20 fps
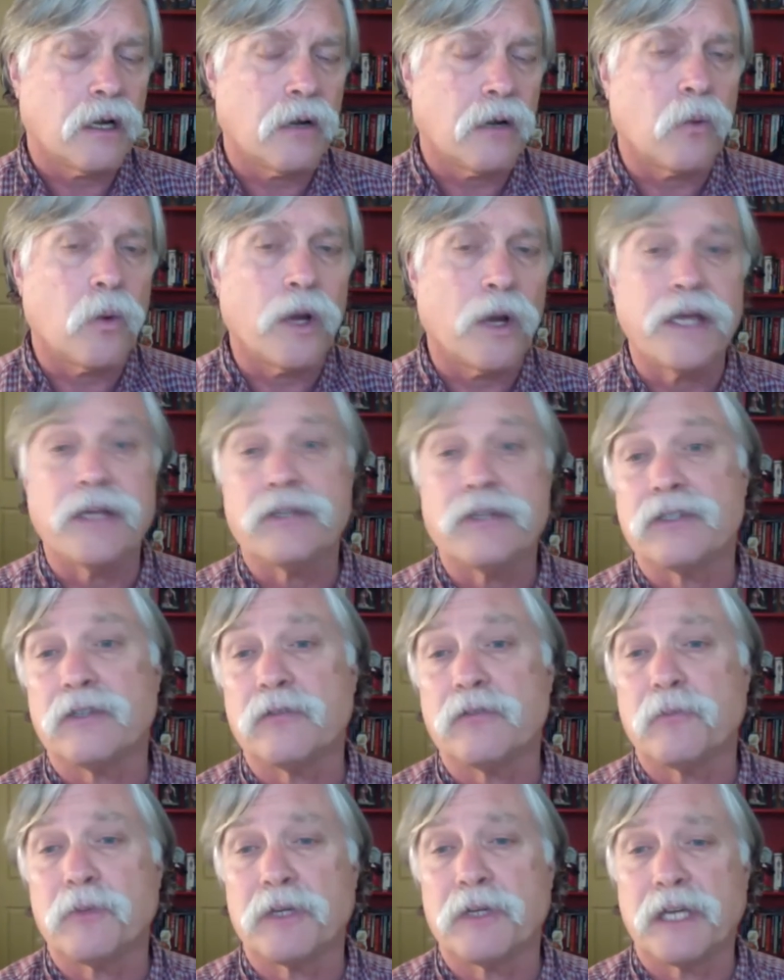ways
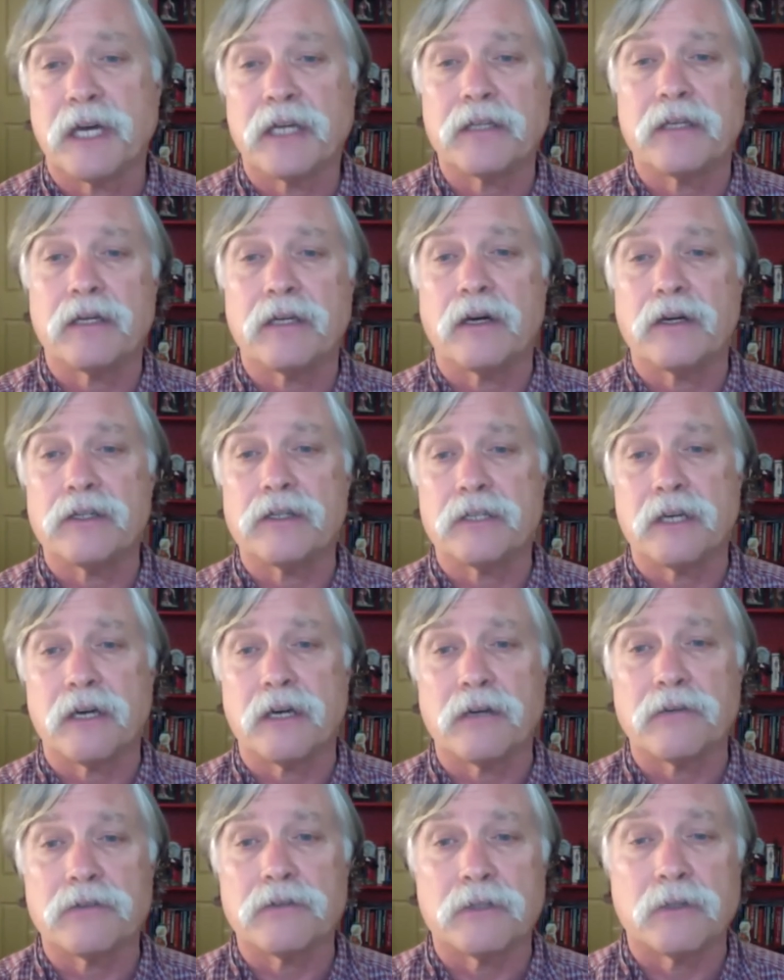of protecting
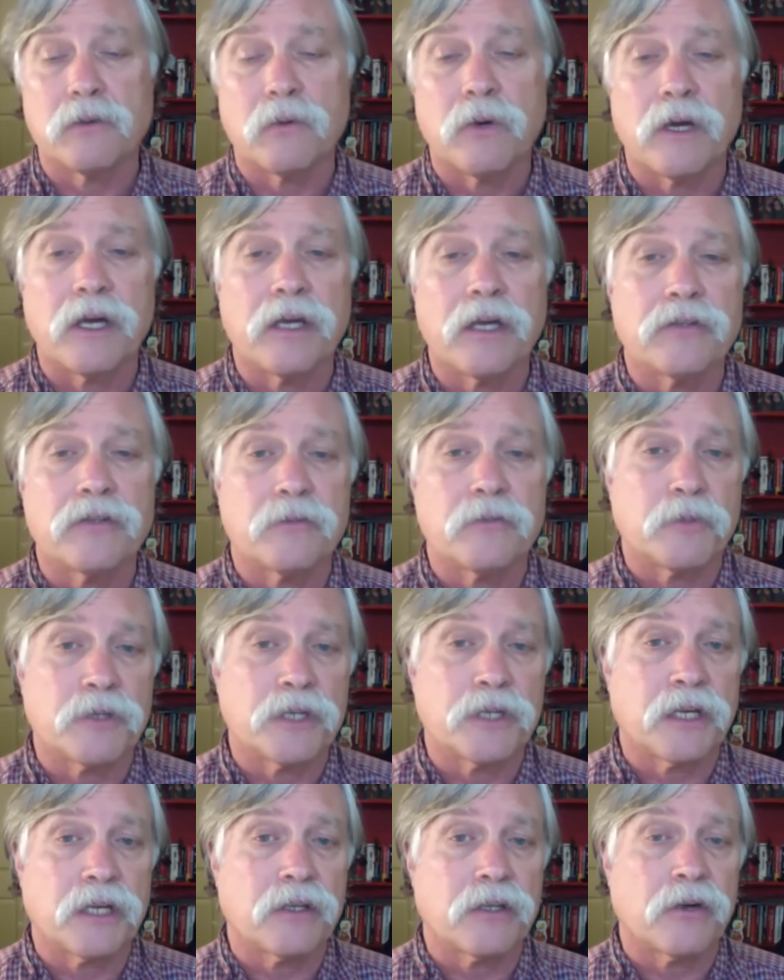ourselves and ways of
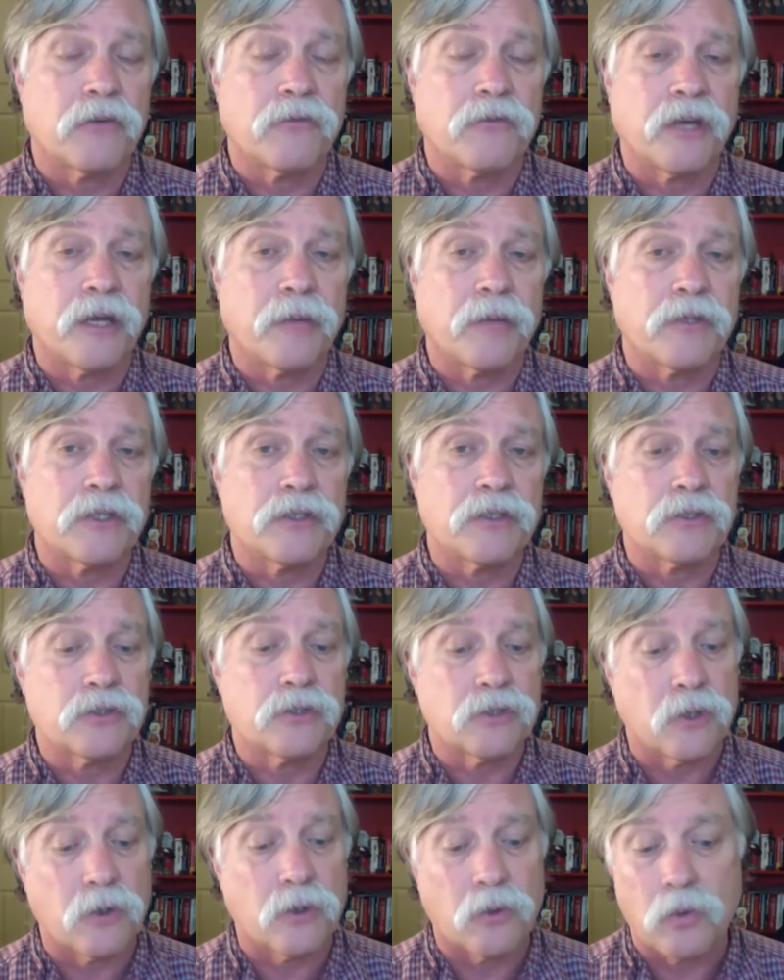protecting our families. And
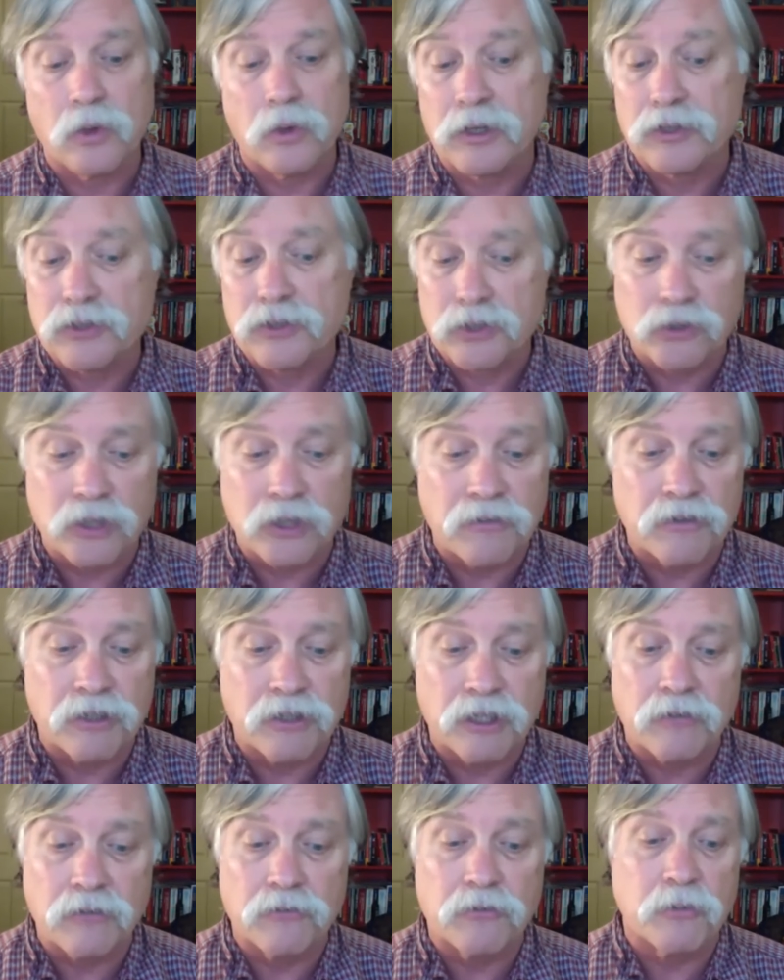so we're still giving
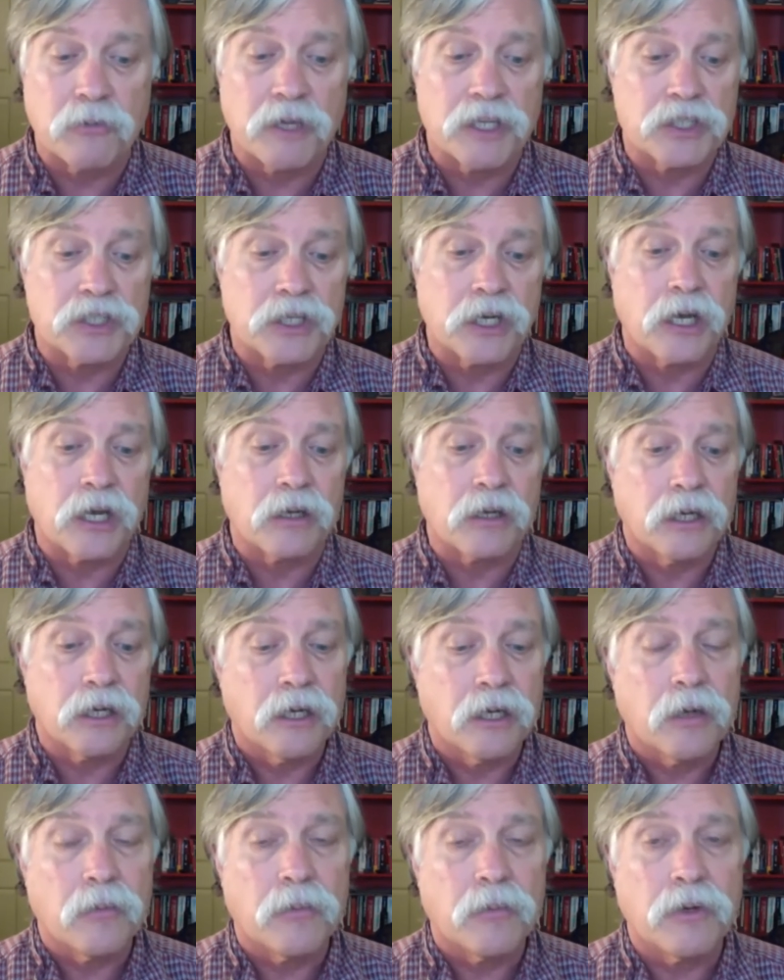the information out,
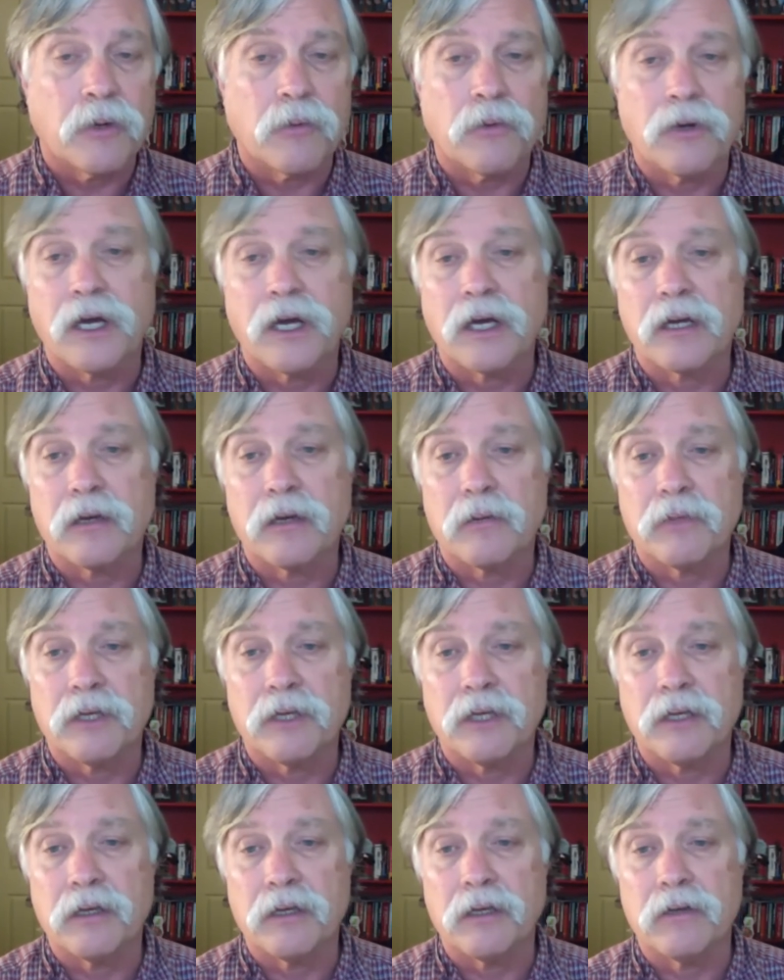but we're not going to
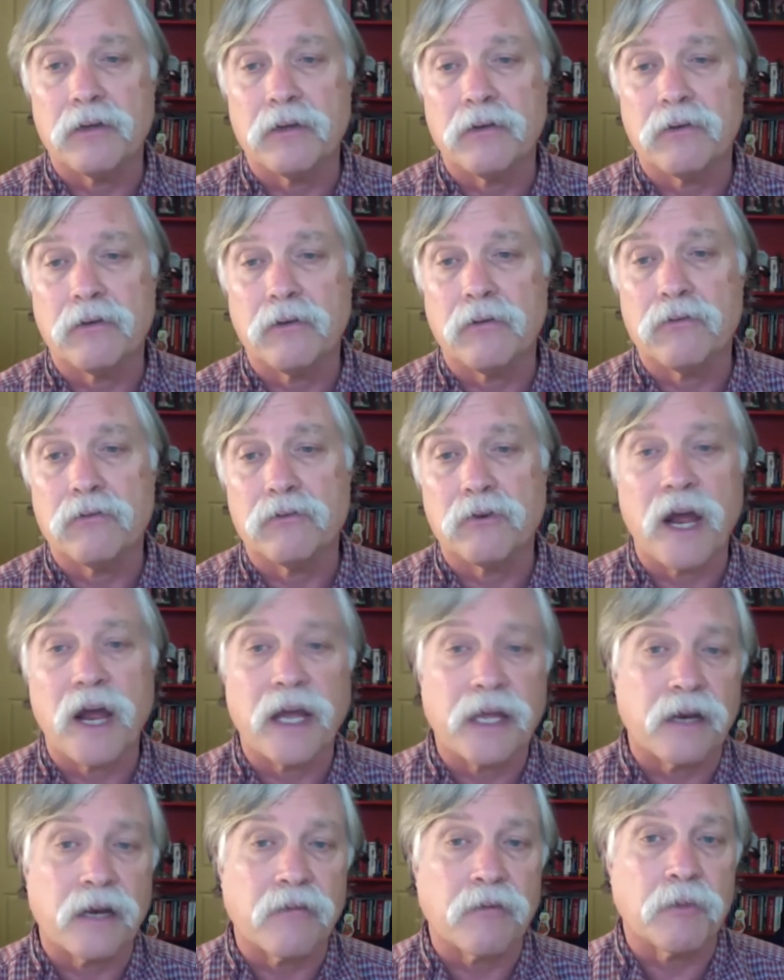be
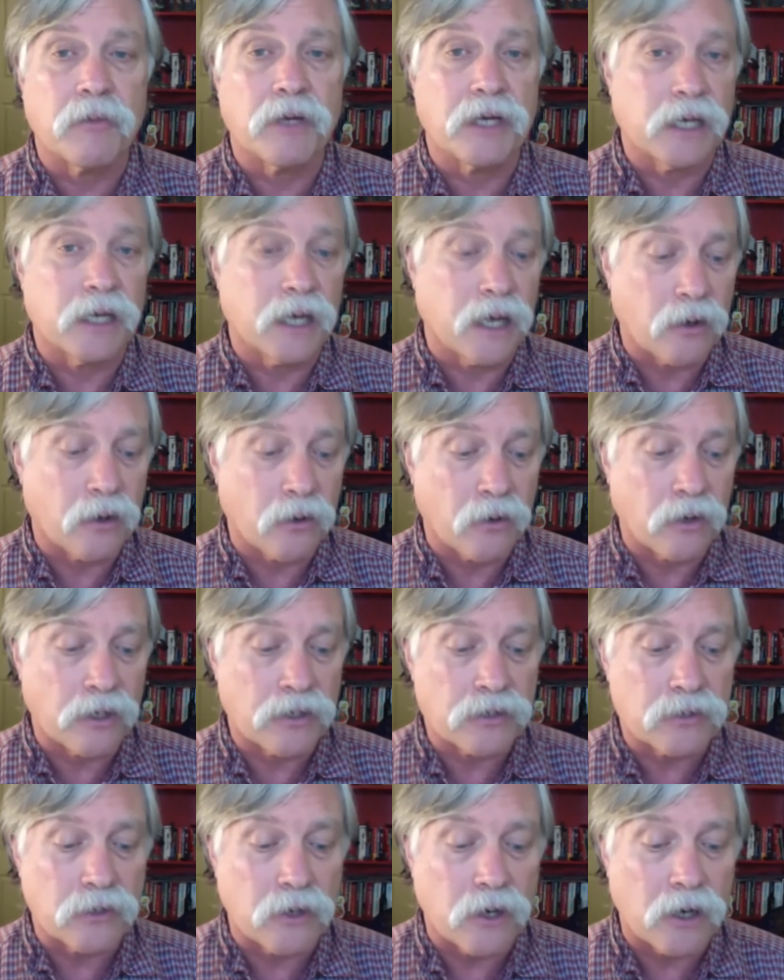tracking everybody down
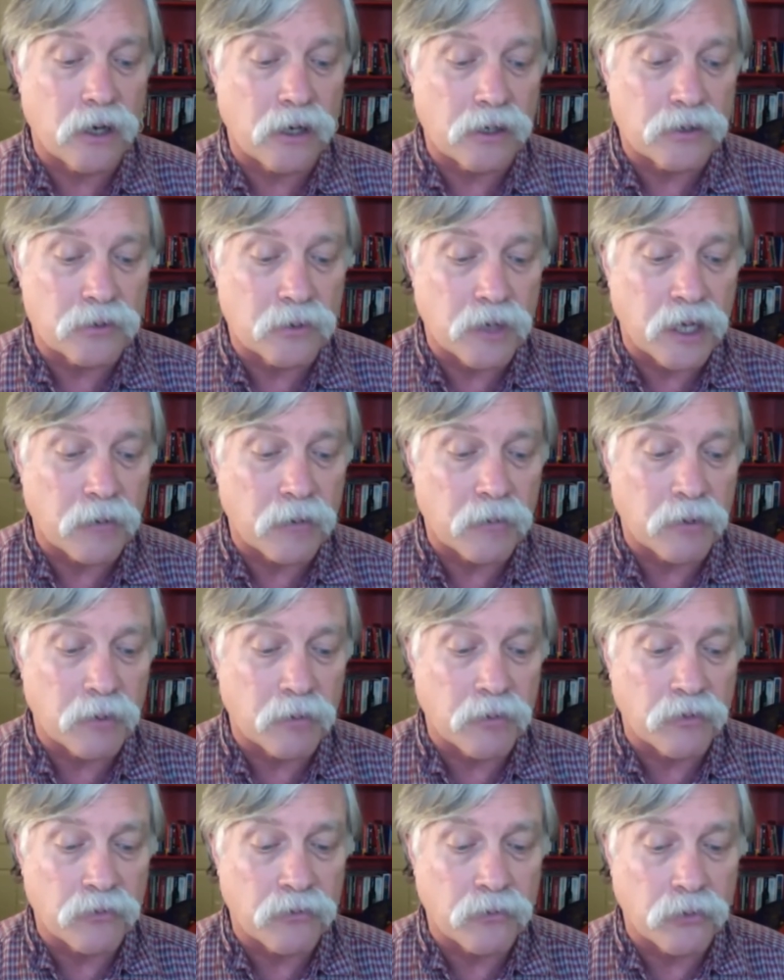quite so hard as we have been
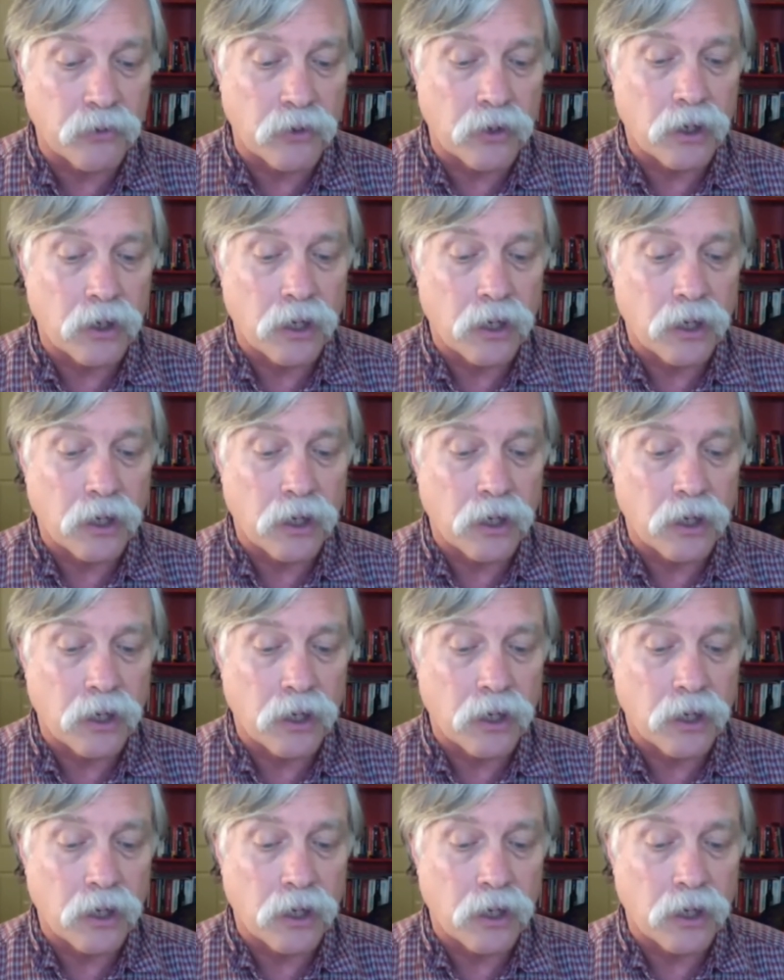before.